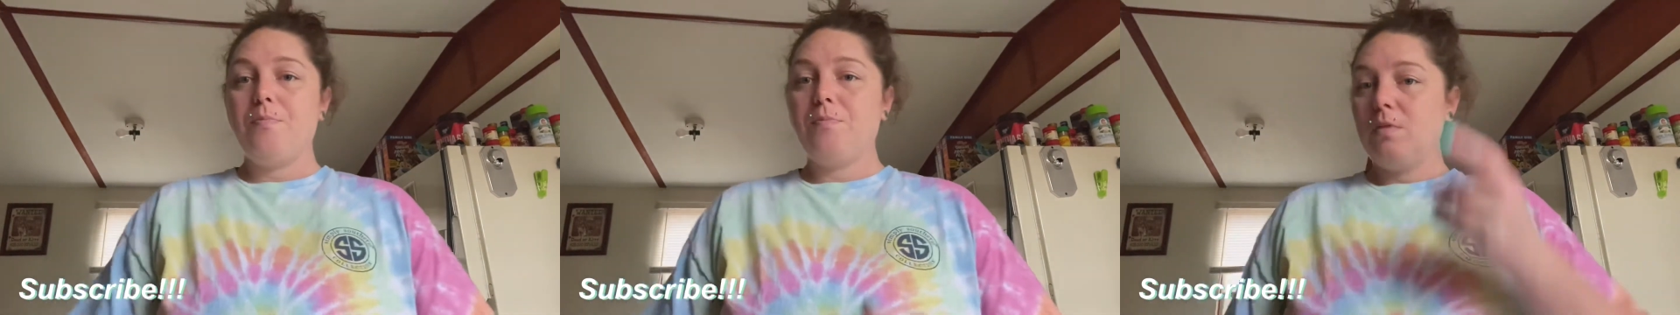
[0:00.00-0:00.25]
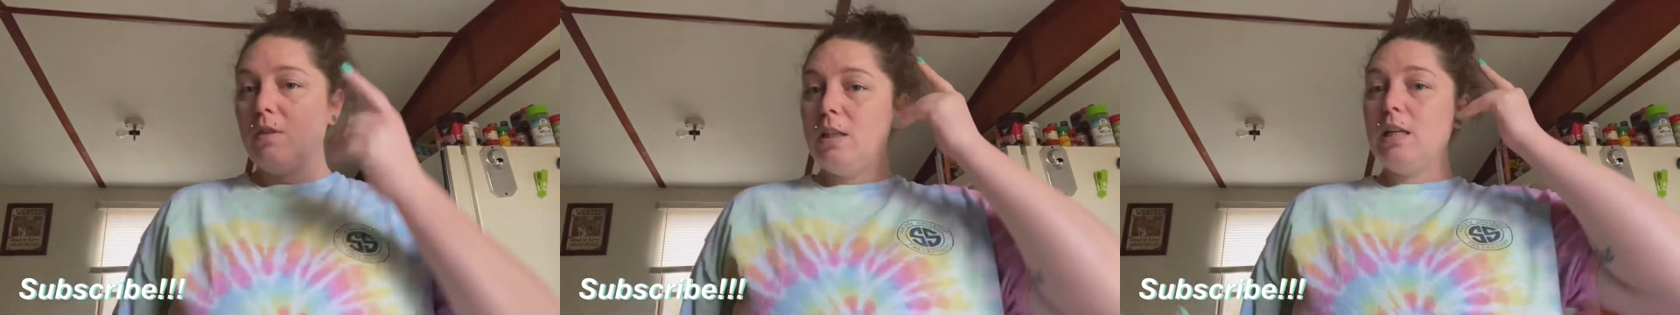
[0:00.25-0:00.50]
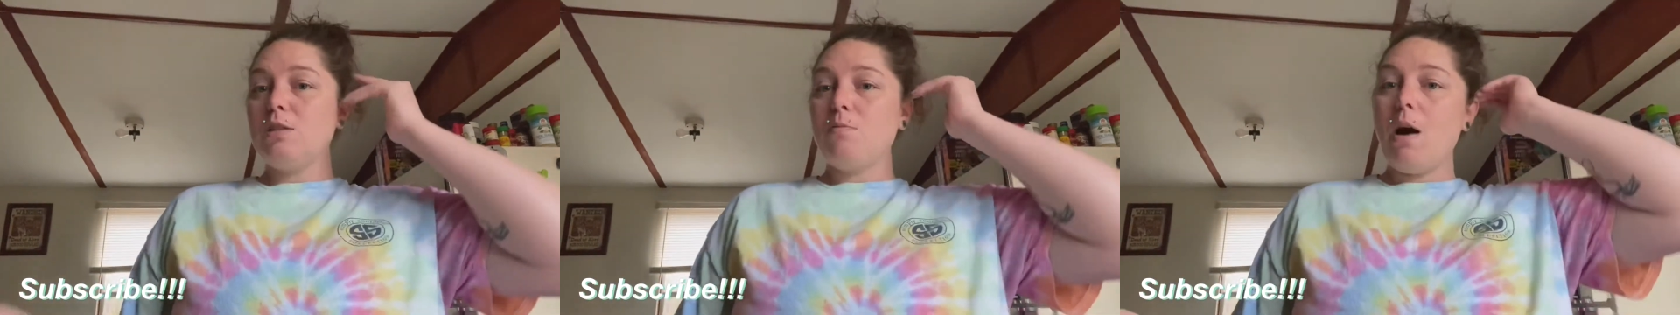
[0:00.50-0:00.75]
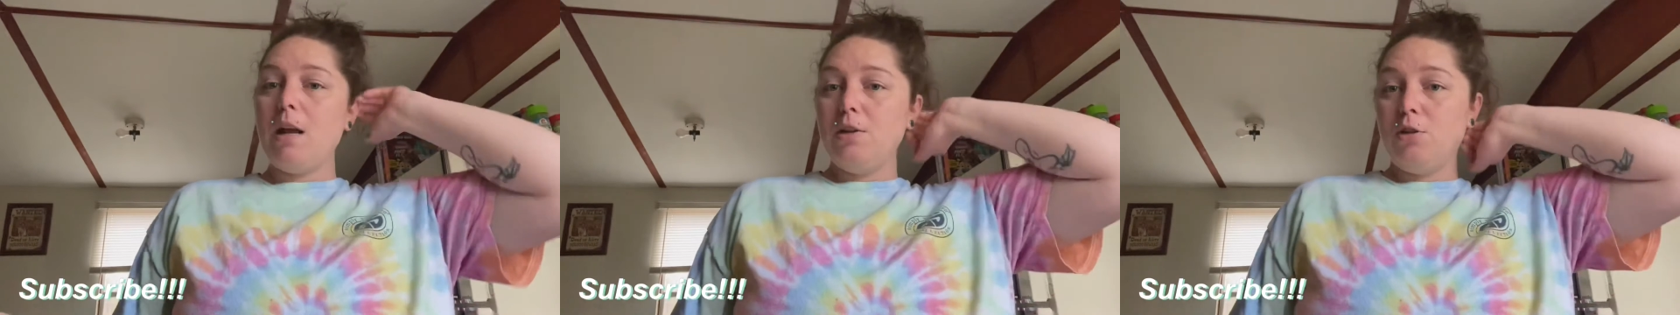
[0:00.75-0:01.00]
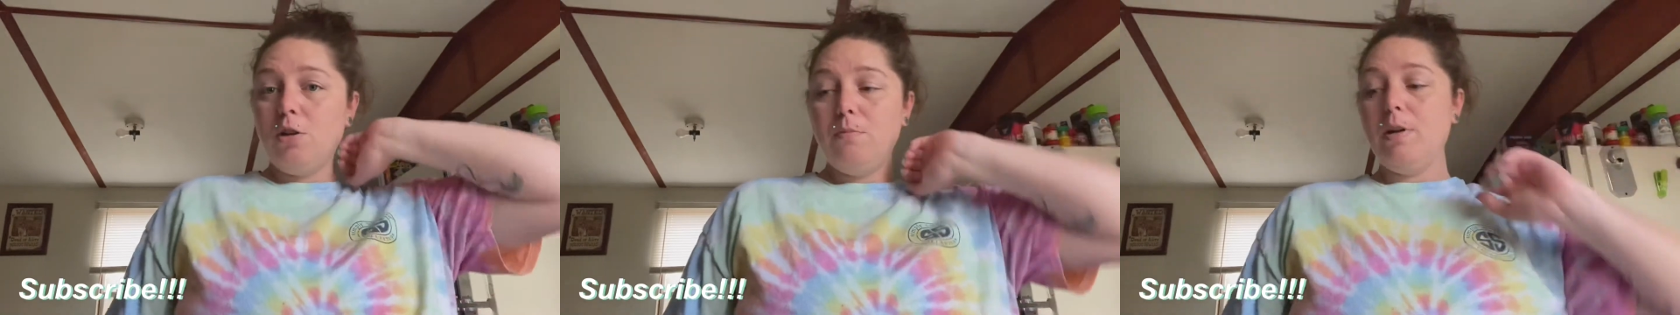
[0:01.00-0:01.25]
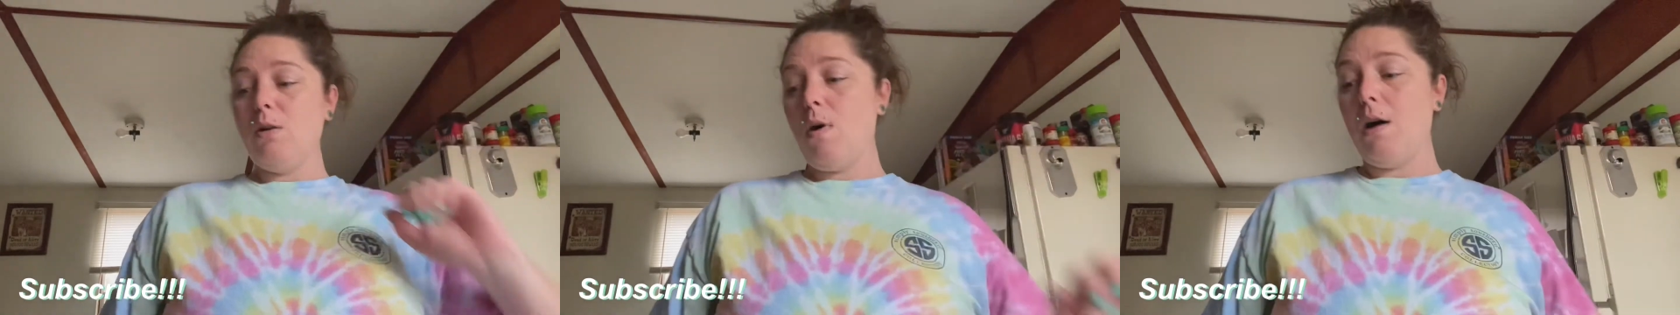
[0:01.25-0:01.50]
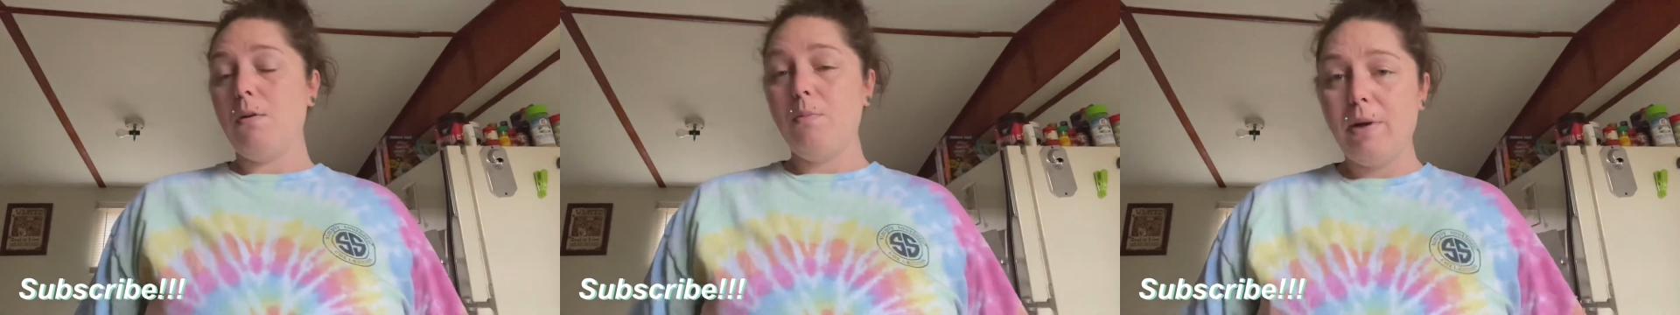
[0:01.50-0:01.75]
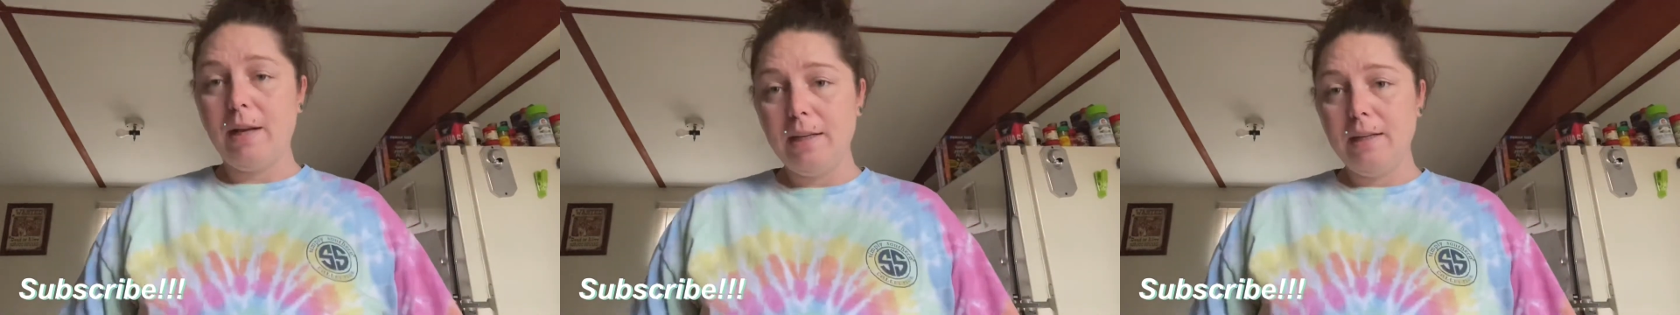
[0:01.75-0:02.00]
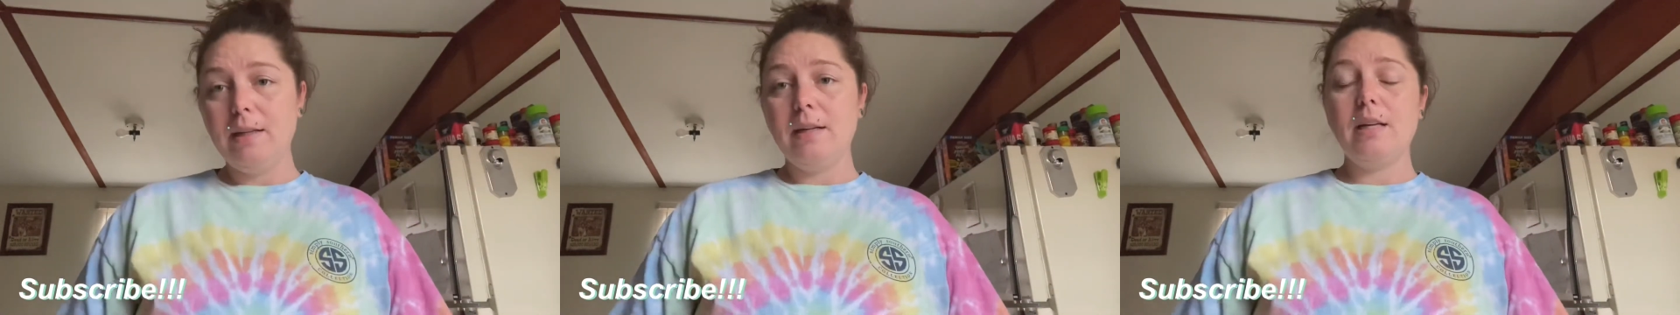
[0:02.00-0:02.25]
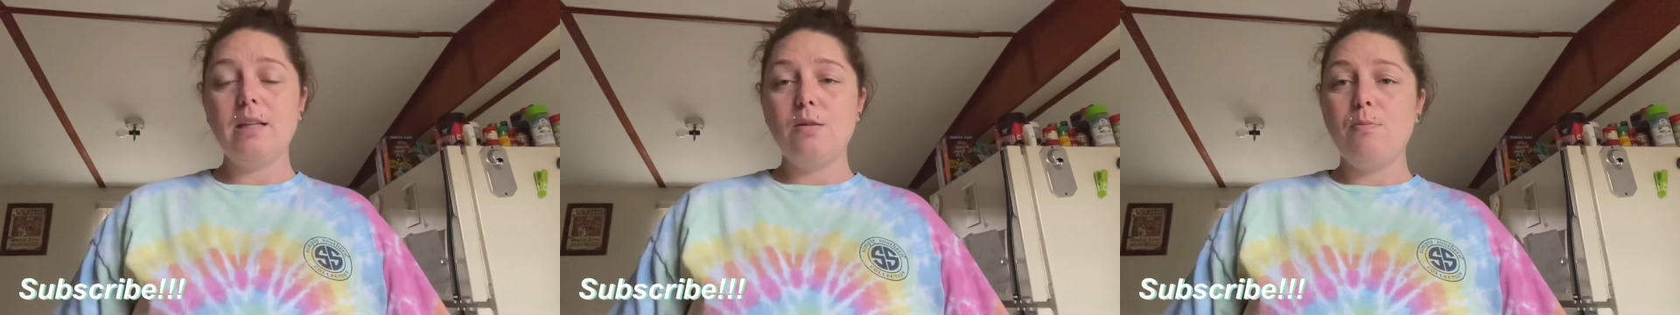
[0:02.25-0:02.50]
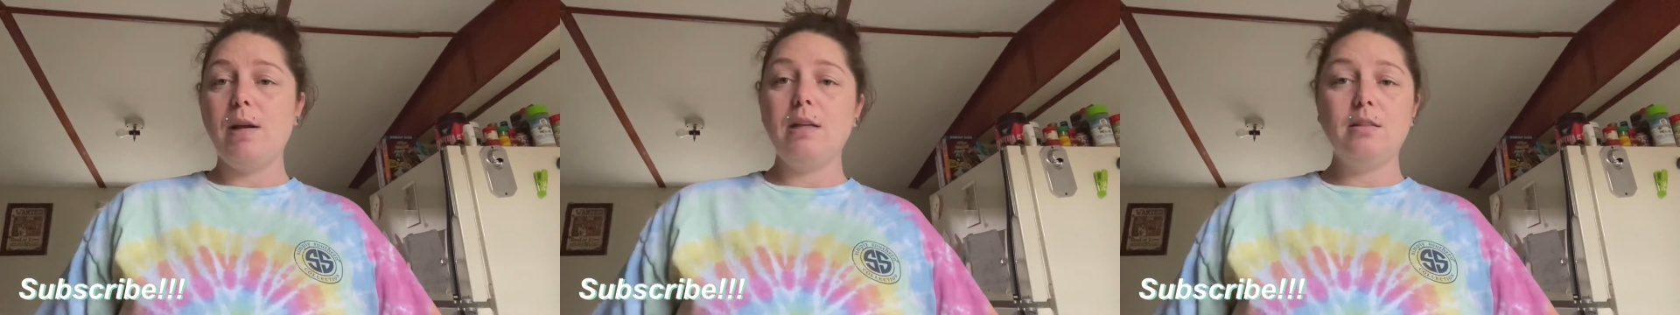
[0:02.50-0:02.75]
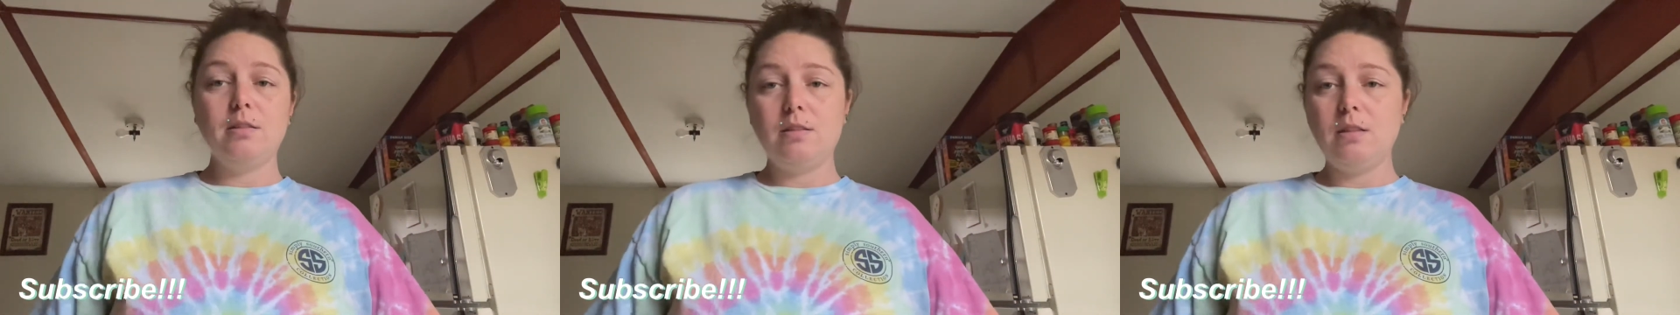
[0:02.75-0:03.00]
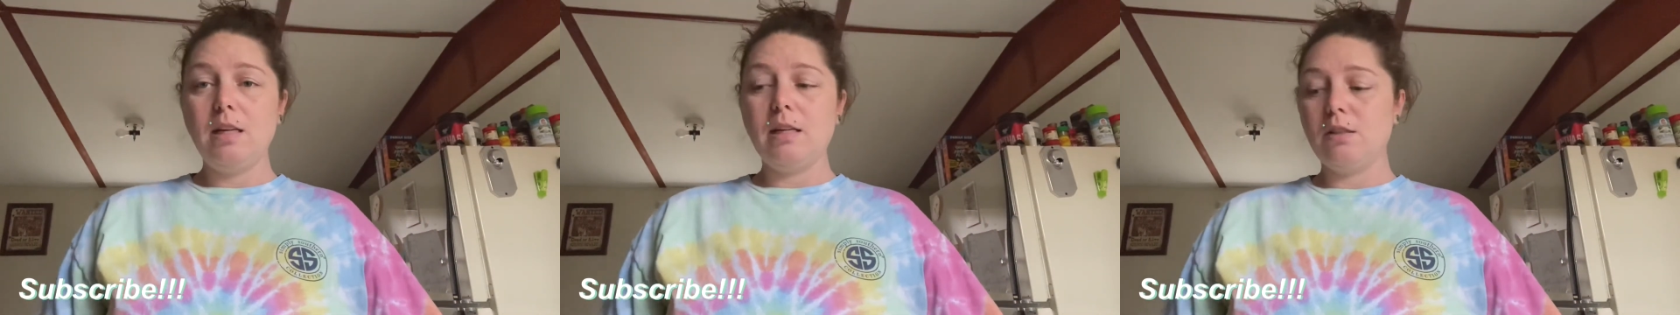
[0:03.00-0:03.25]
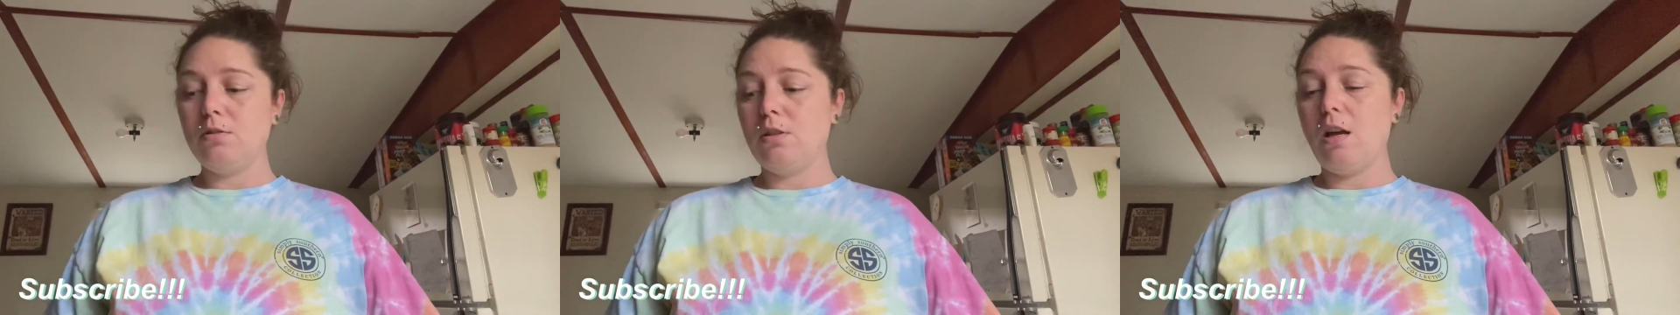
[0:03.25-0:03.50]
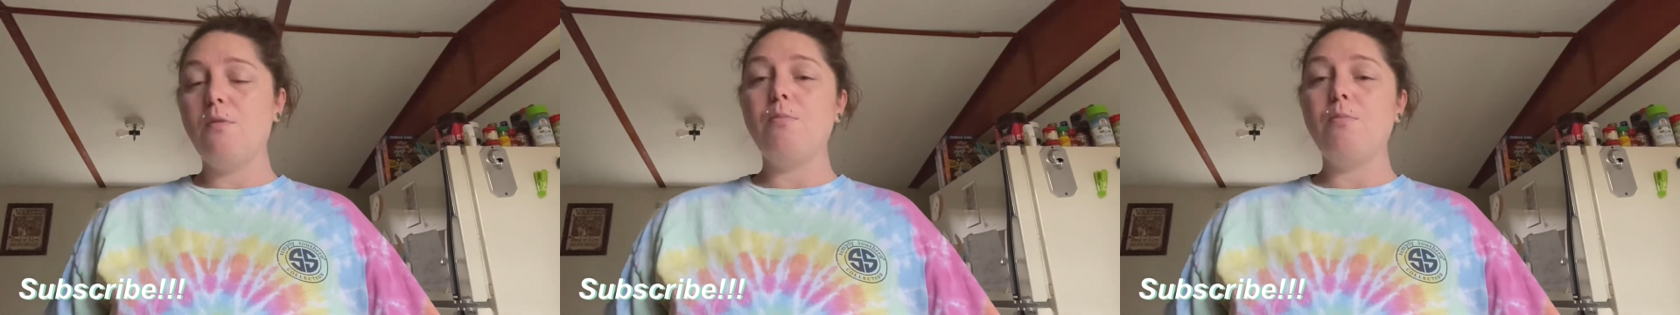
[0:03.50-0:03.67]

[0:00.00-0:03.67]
this might have took me a while to paint and get the paint to stick and stuff,